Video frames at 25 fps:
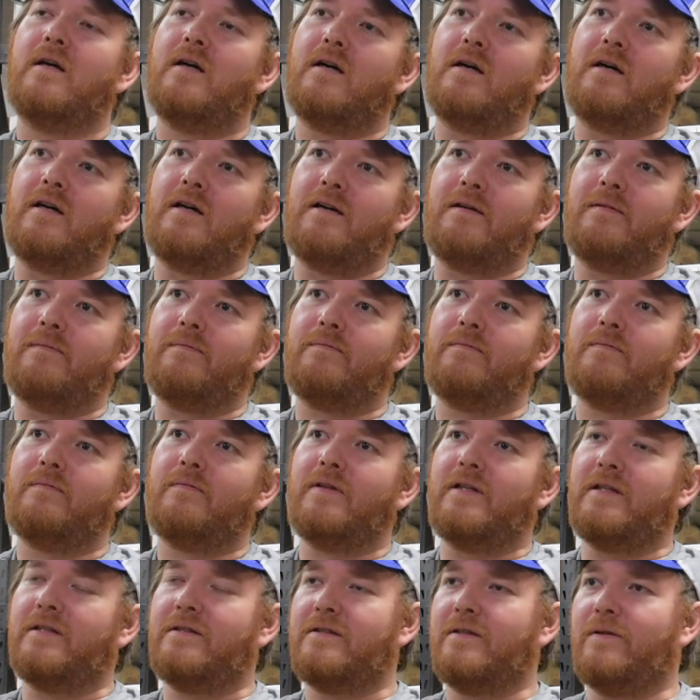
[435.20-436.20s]

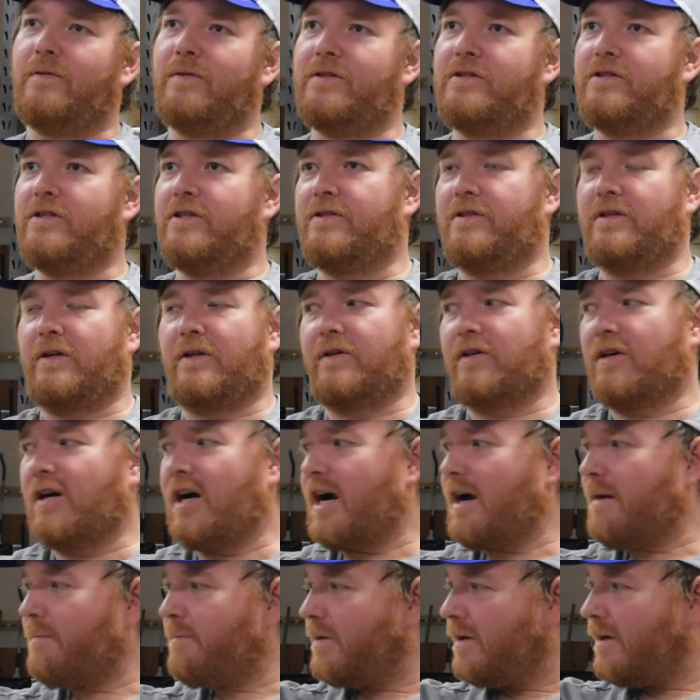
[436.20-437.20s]
And so it's just a
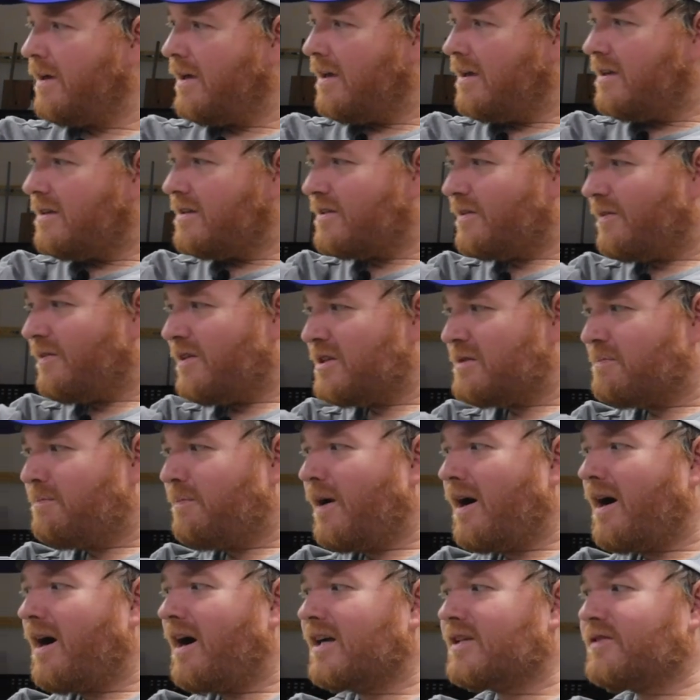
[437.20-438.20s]
crop. So this
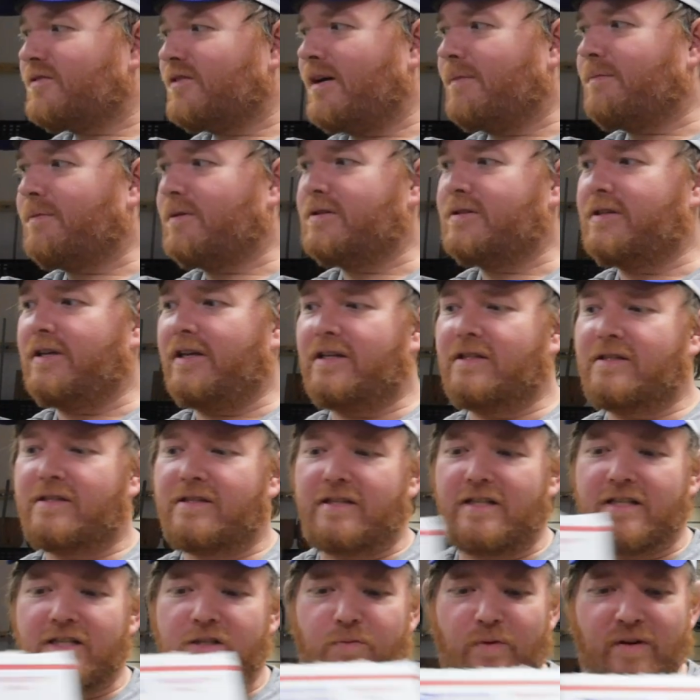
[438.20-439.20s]
box represents,
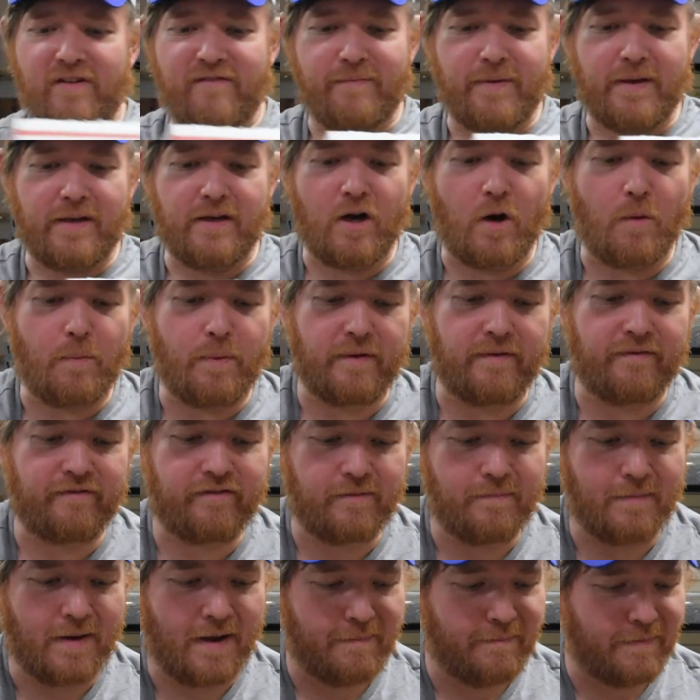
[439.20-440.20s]
since we've been open
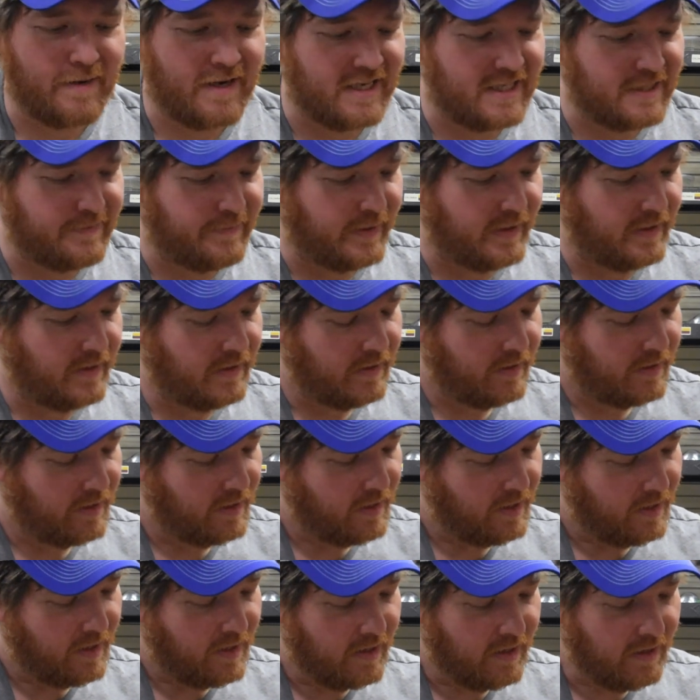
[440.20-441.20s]
from my basement,
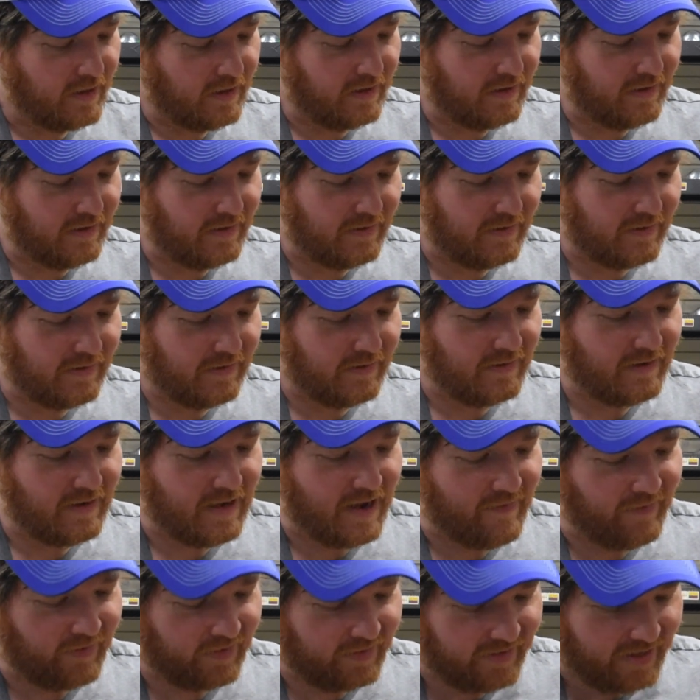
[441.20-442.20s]

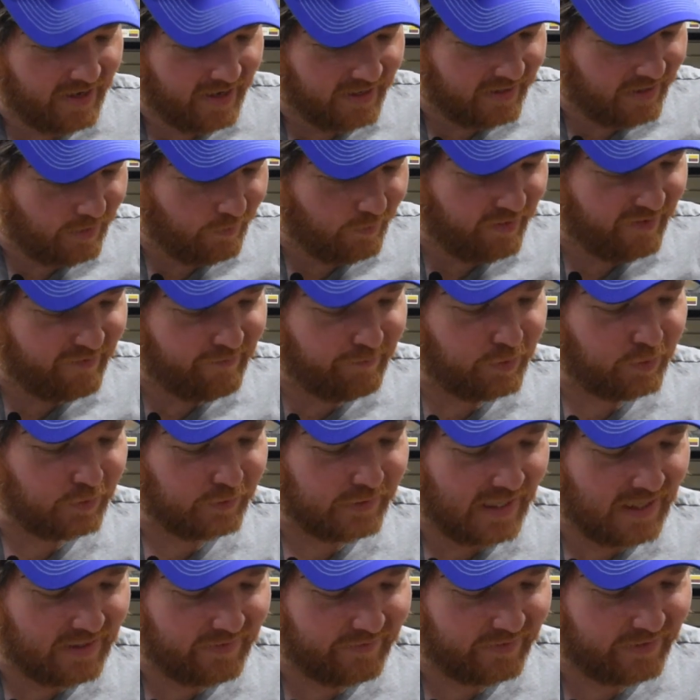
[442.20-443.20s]
everything that we've pulled
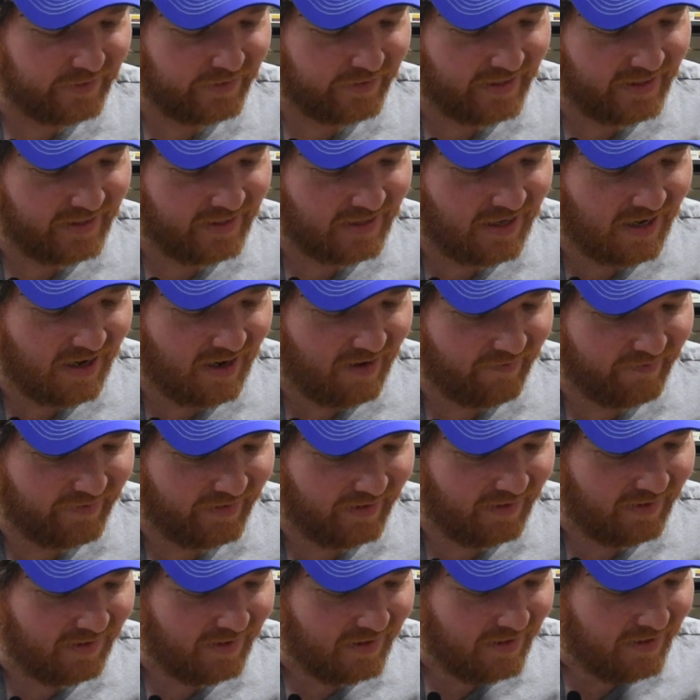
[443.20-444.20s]
out of green
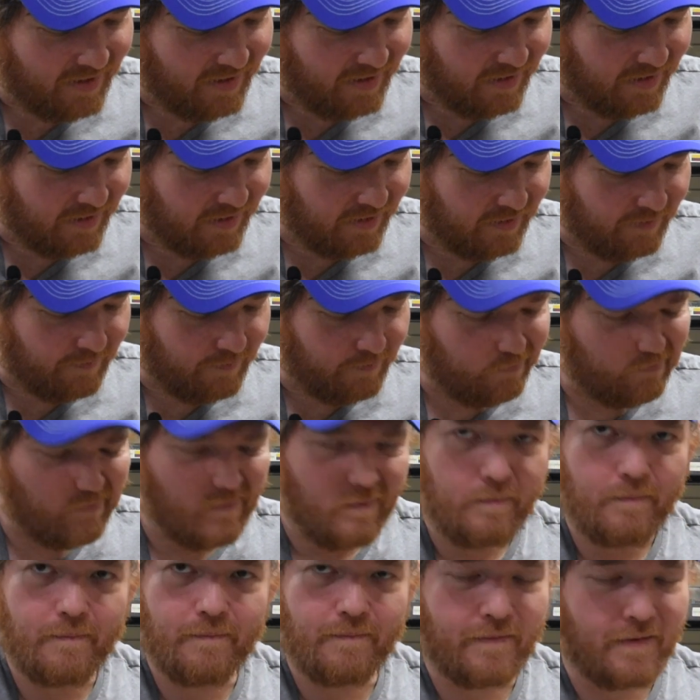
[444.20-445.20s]
coffee.
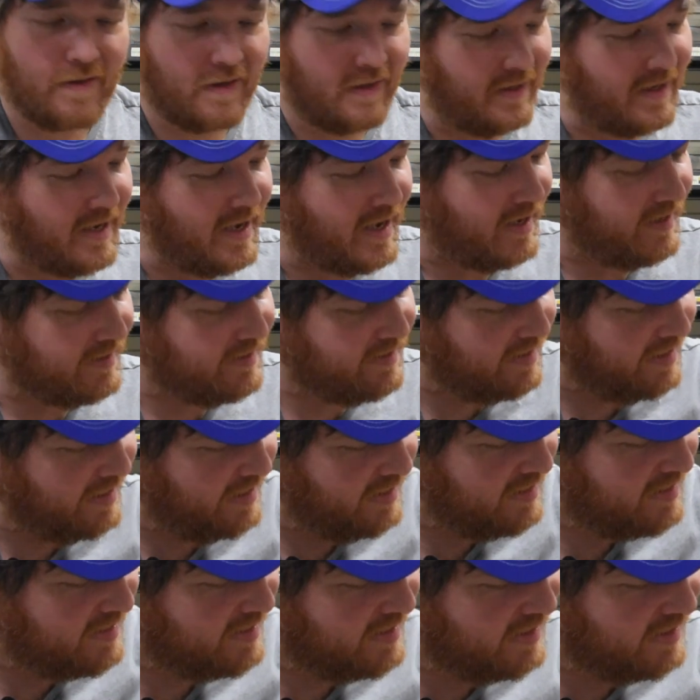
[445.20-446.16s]
Yes, and